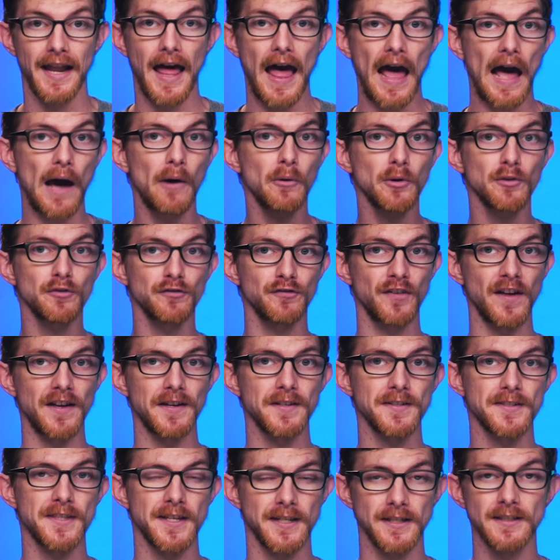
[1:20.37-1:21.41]
and out of
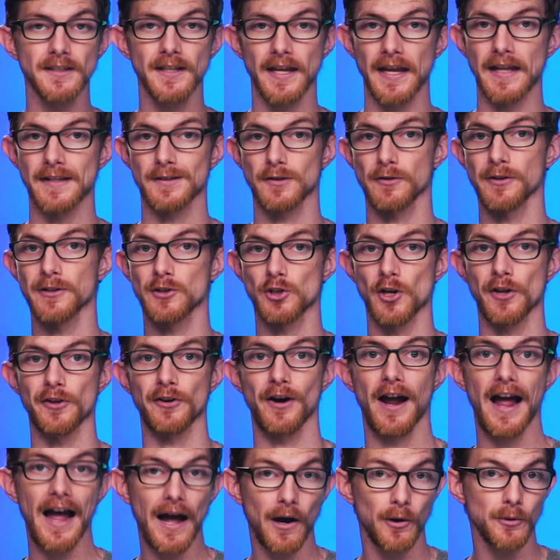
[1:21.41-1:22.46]
phase they can cancel each
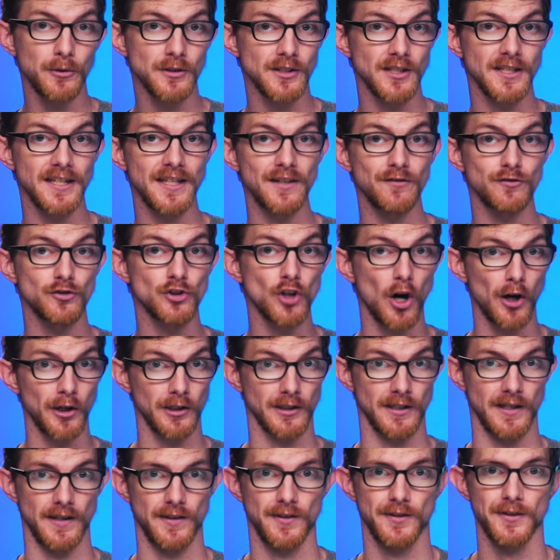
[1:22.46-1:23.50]
other out to give
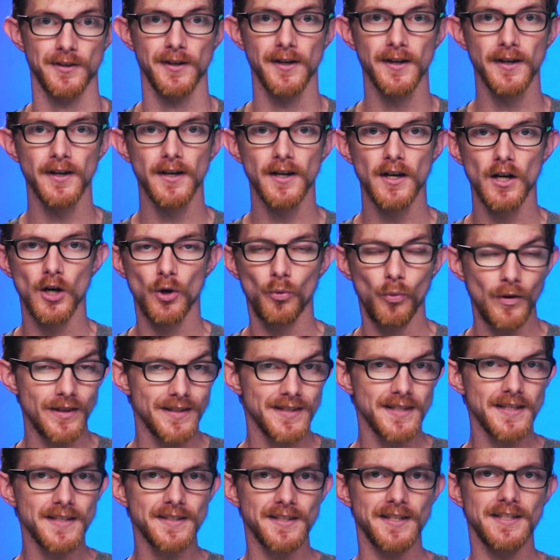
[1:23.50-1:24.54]
darkness.
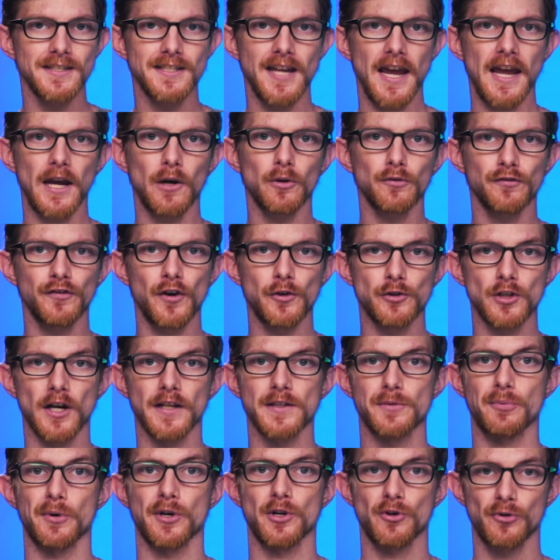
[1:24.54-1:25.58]
Once these entangled
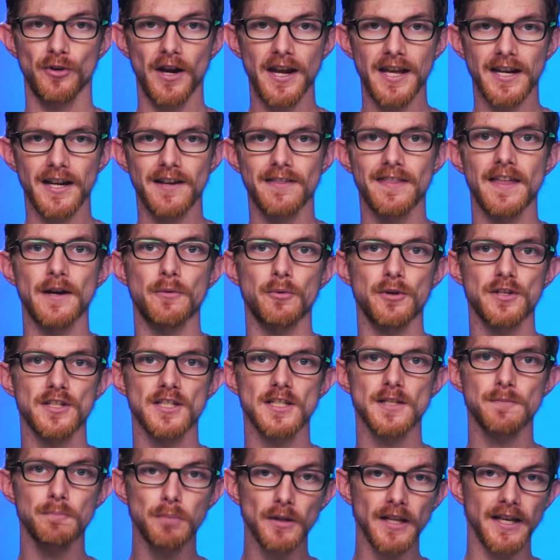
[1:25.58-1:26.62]
photons were created, they were
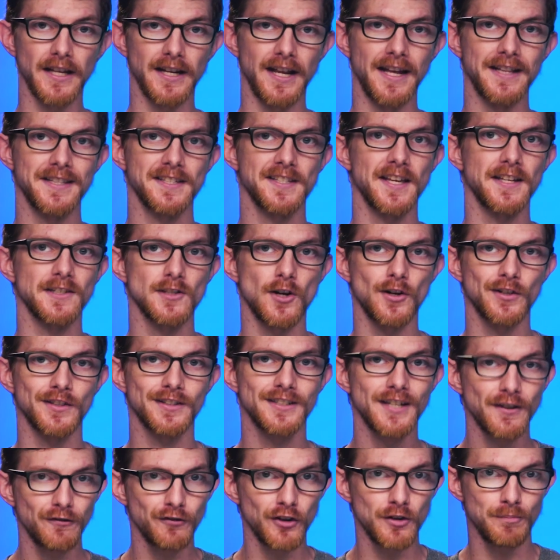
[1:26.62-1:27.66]
split and sent
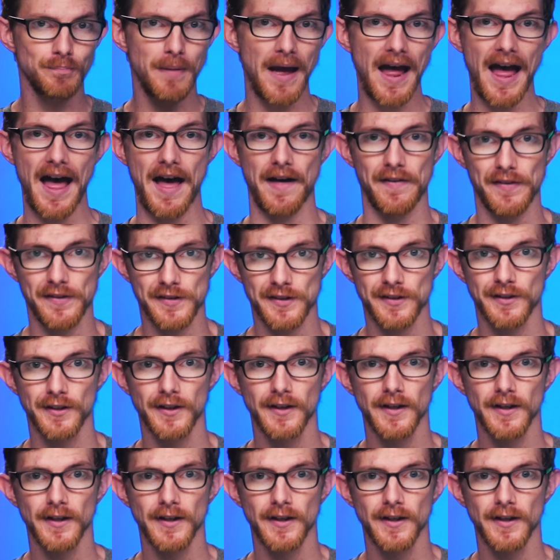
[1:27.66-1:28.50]
on different paths.